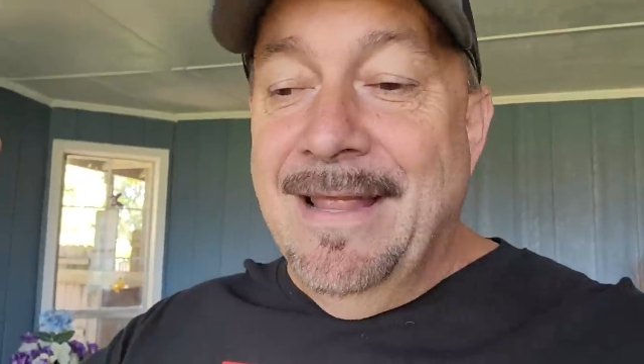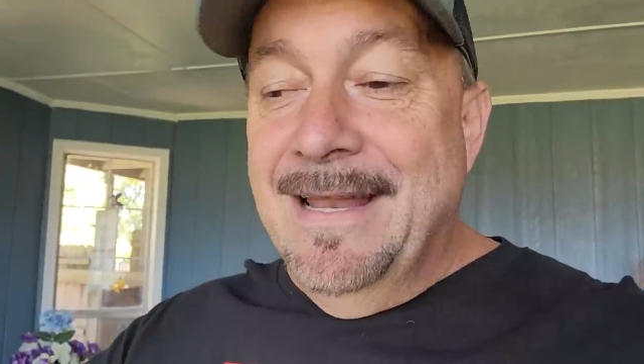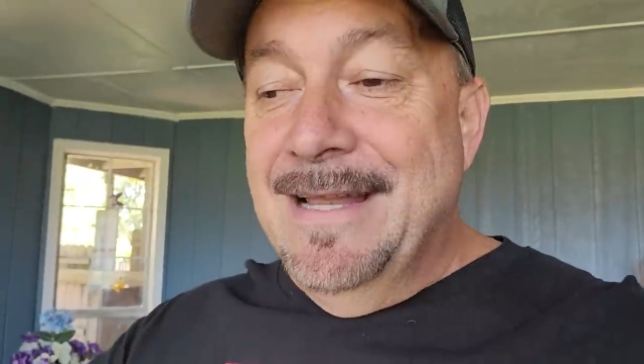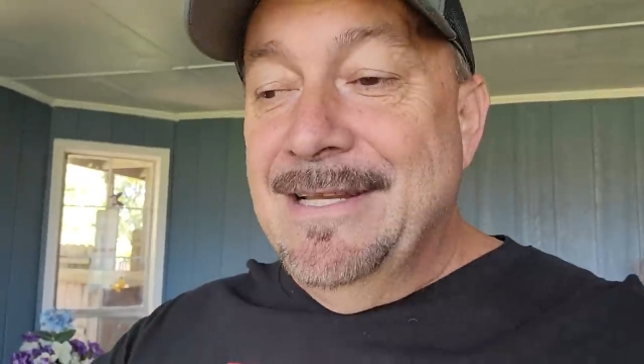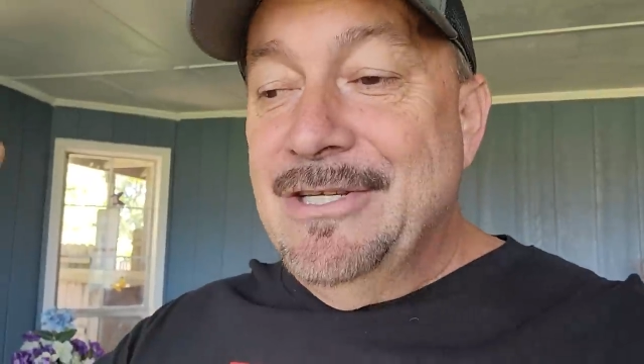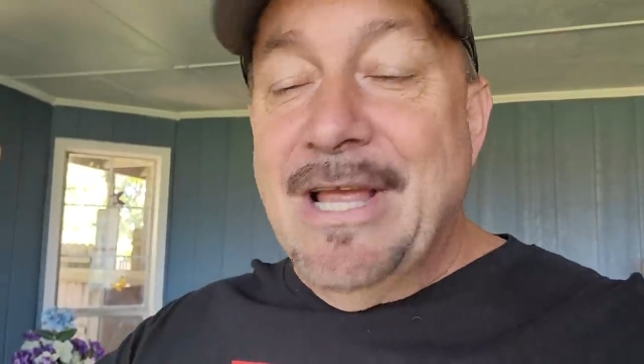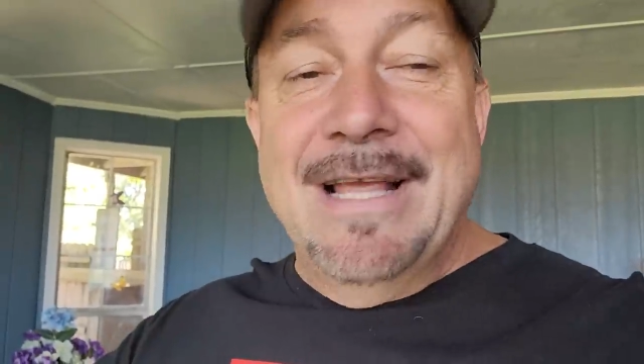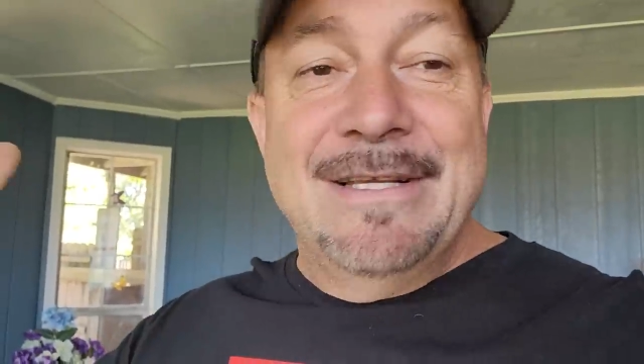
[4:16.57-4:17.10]
and
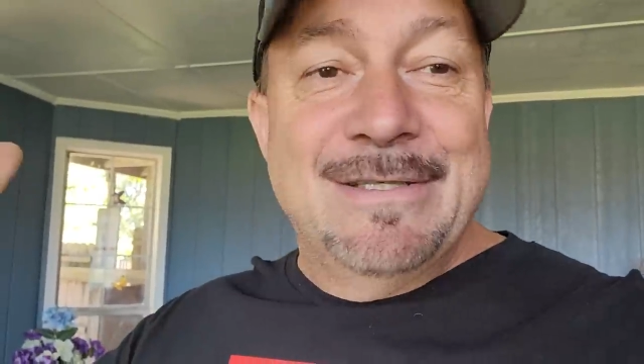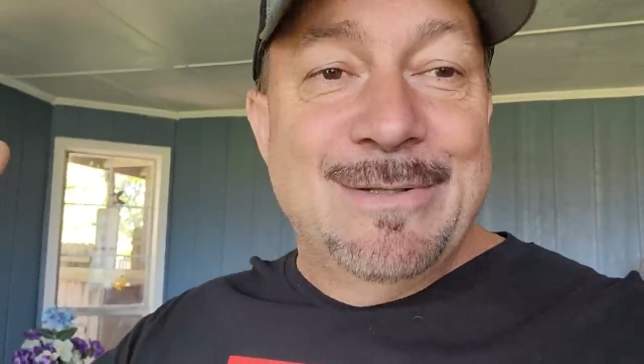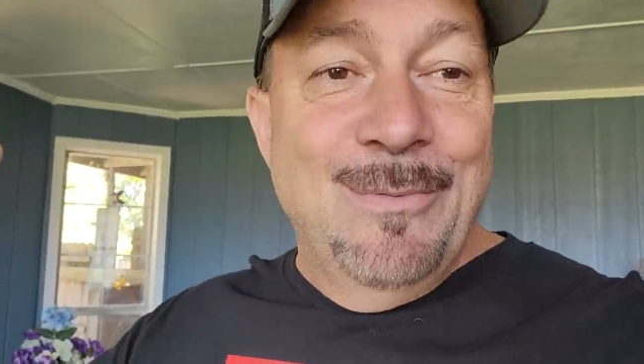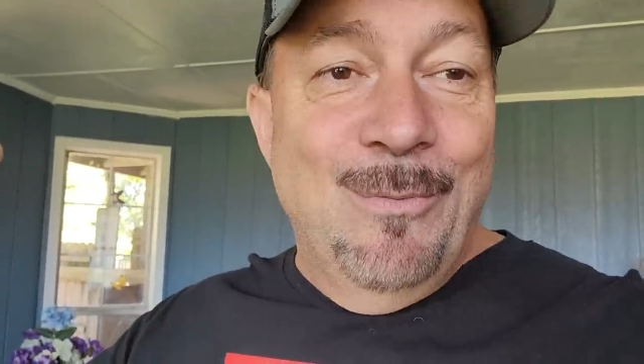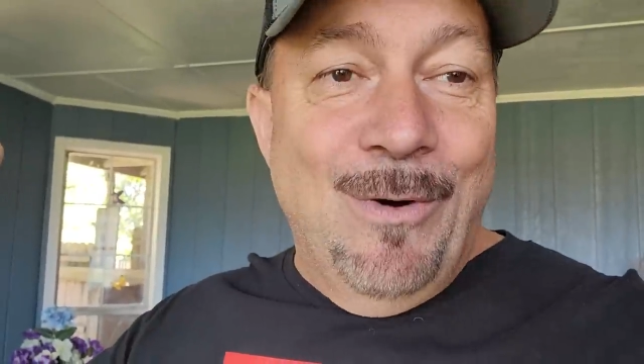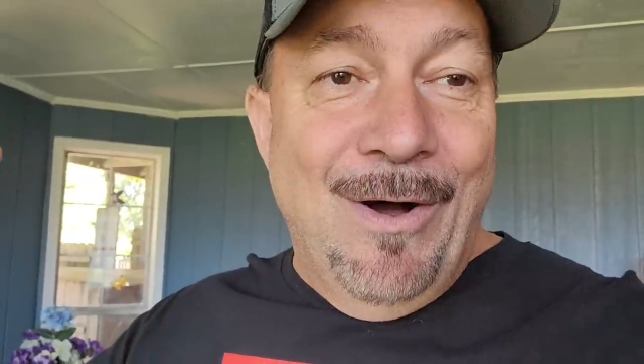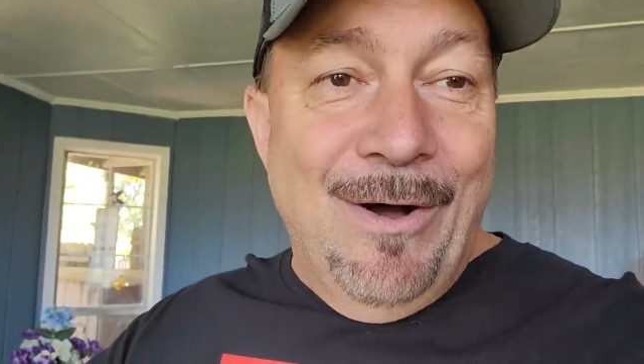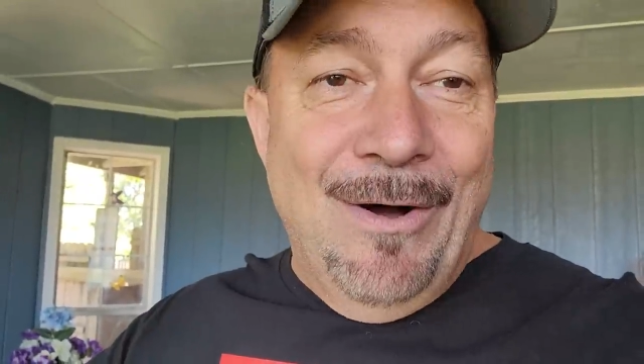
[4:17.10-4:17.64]
it shakes the
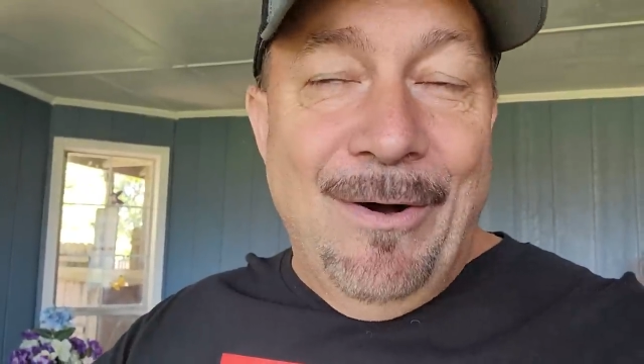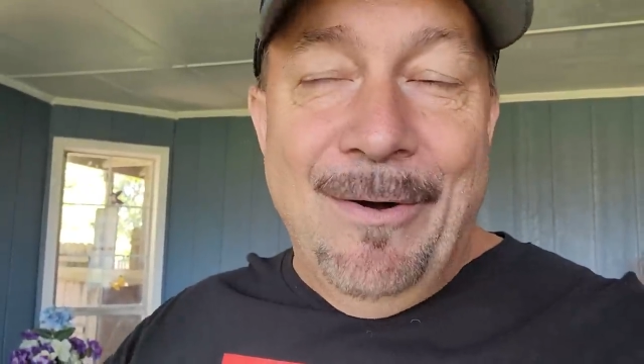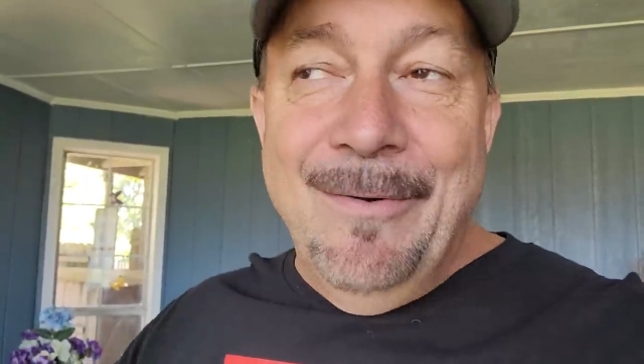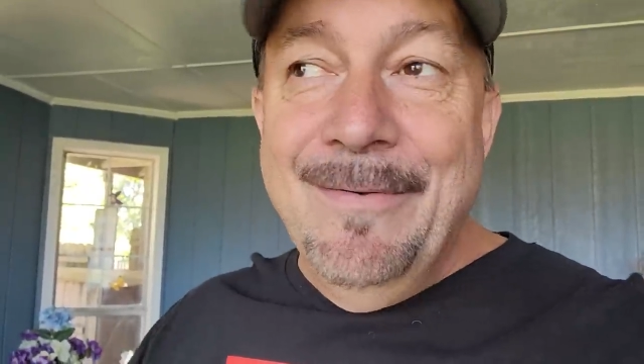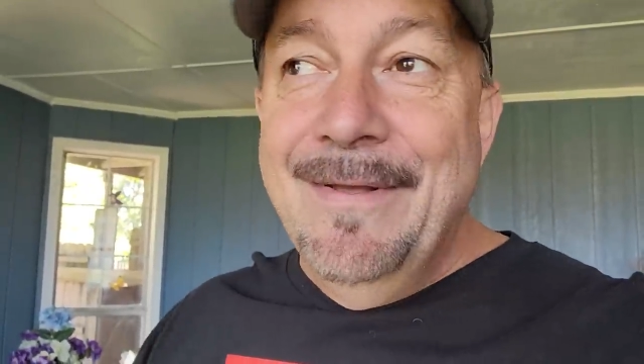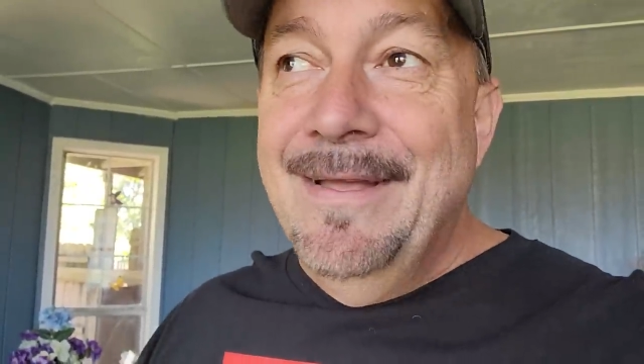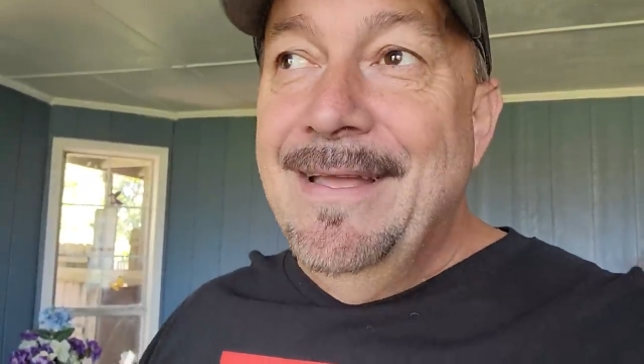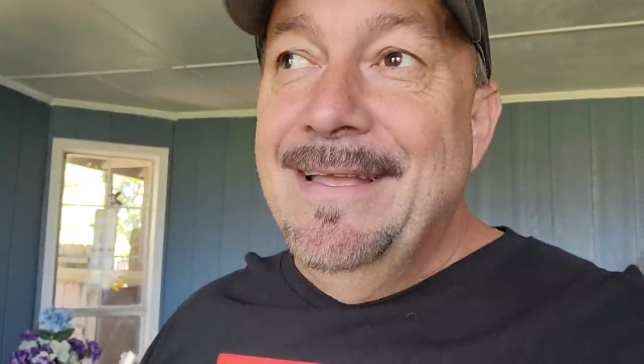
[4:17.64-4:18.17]

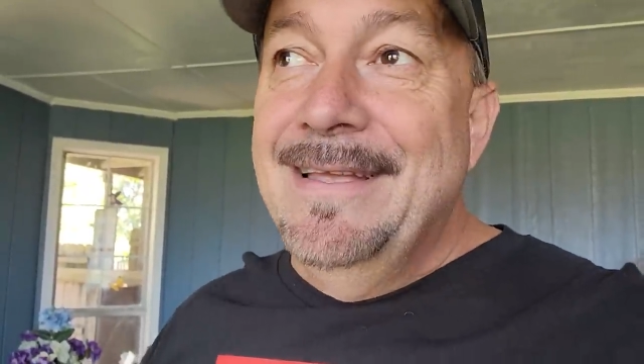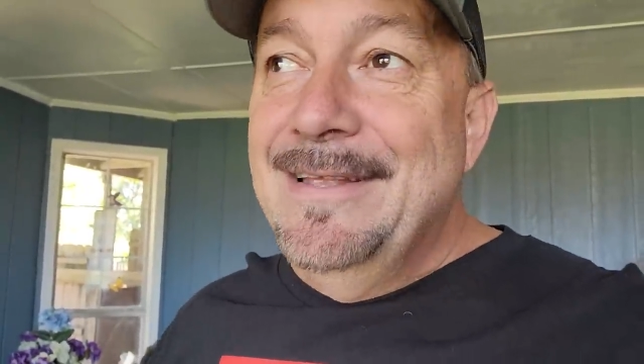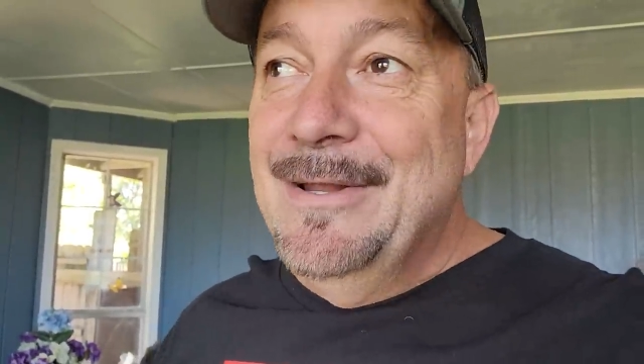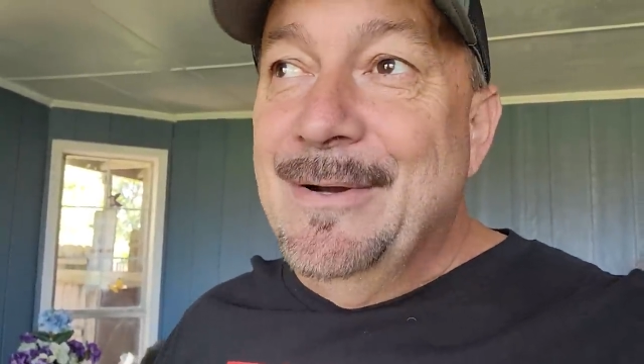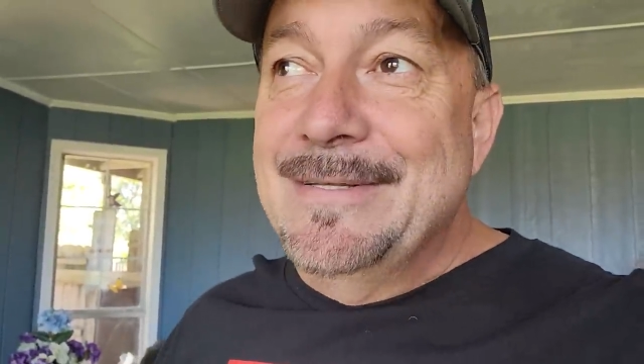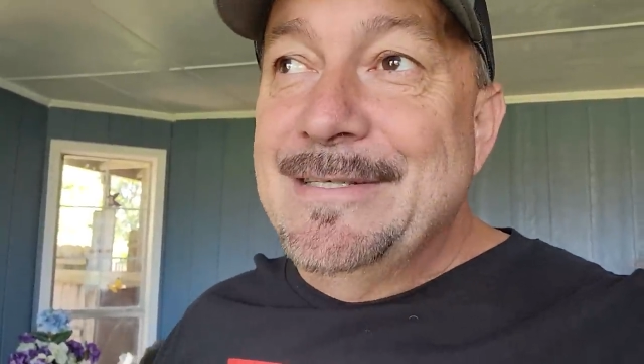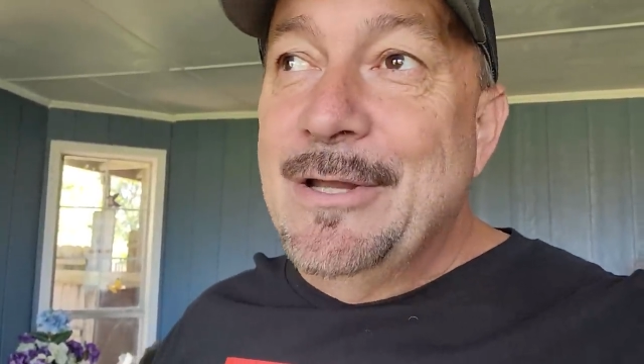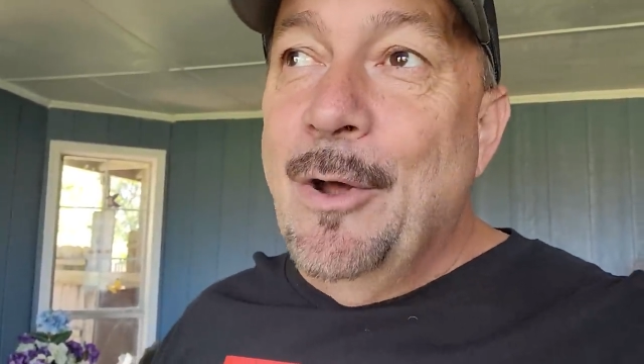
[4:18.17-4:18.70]
wall you
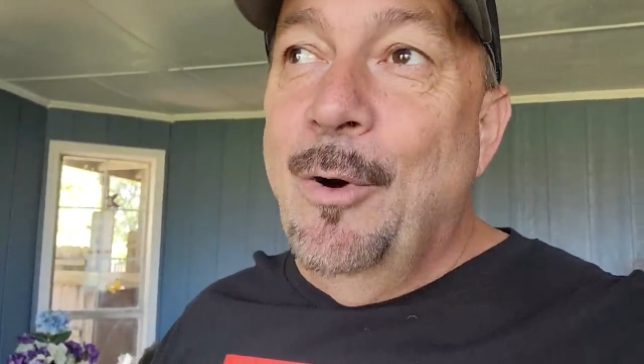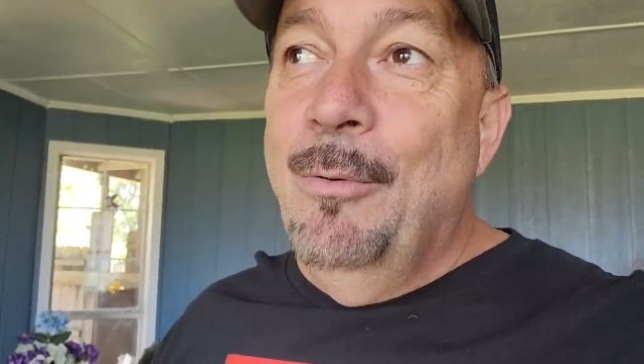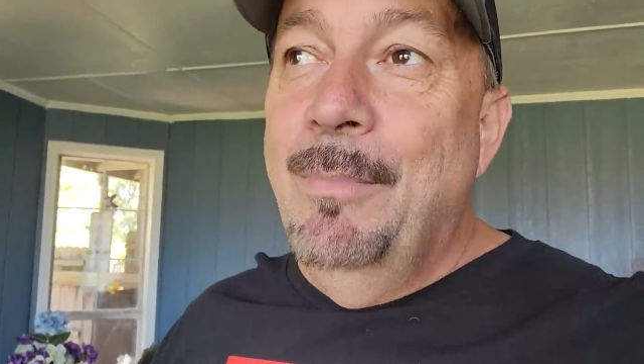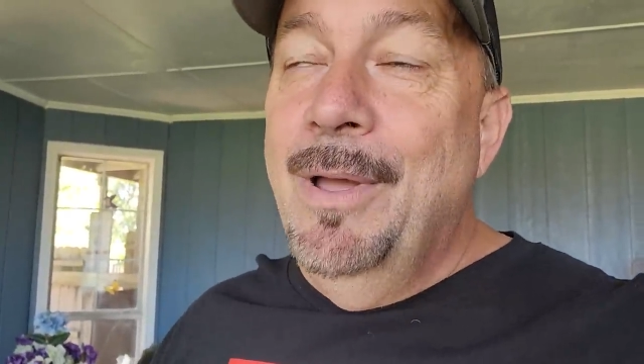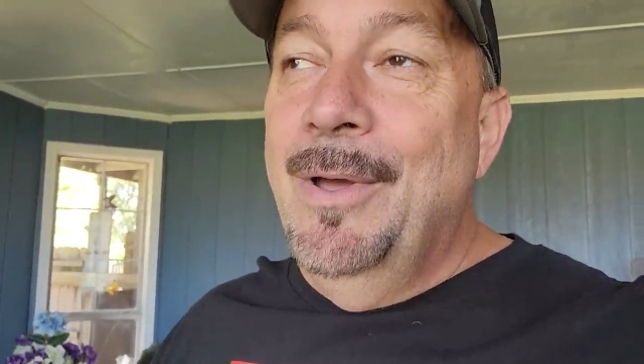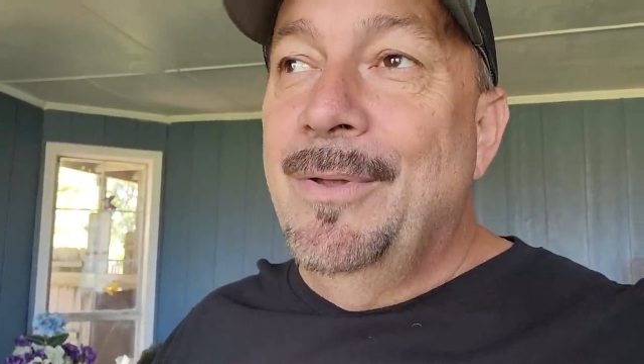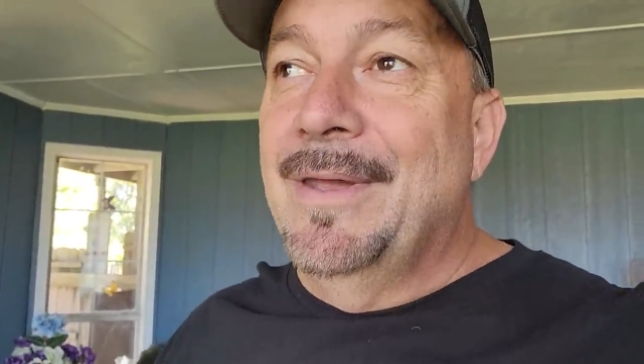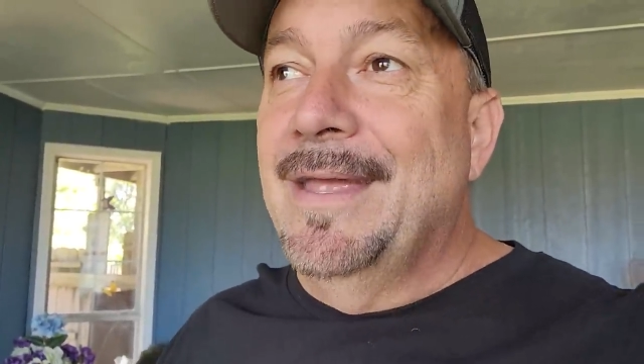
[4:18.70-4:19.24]
know, it's an old
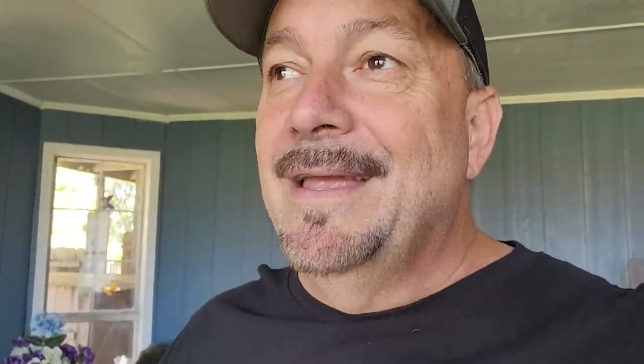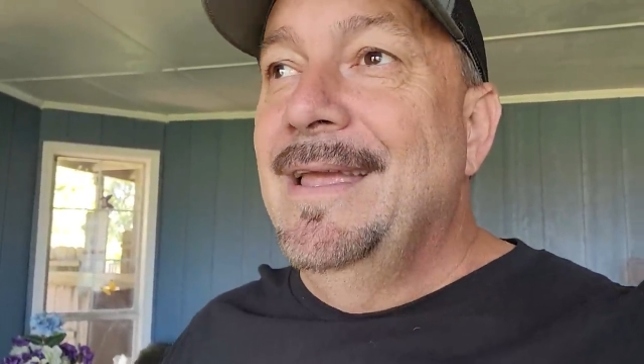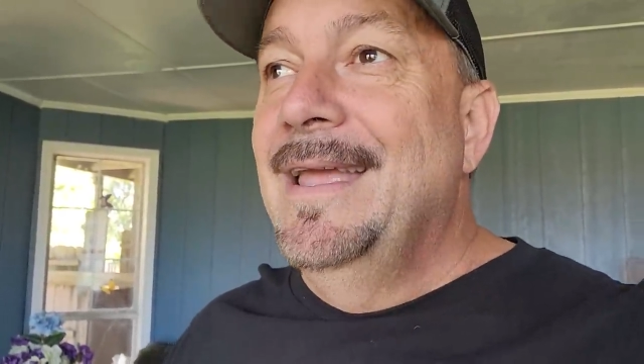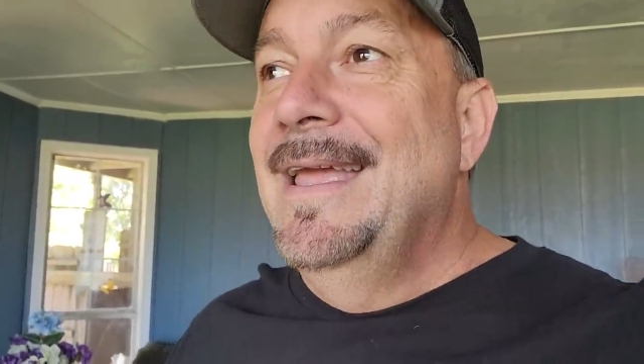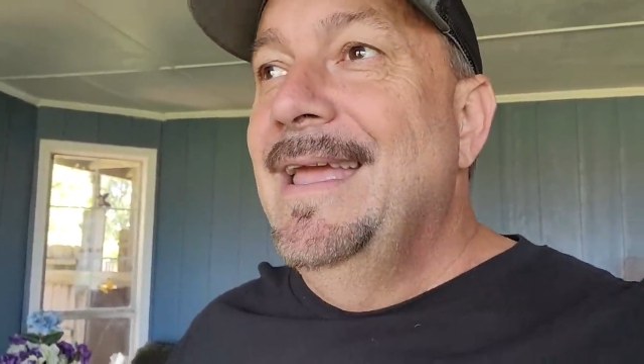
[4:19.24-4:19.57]
building.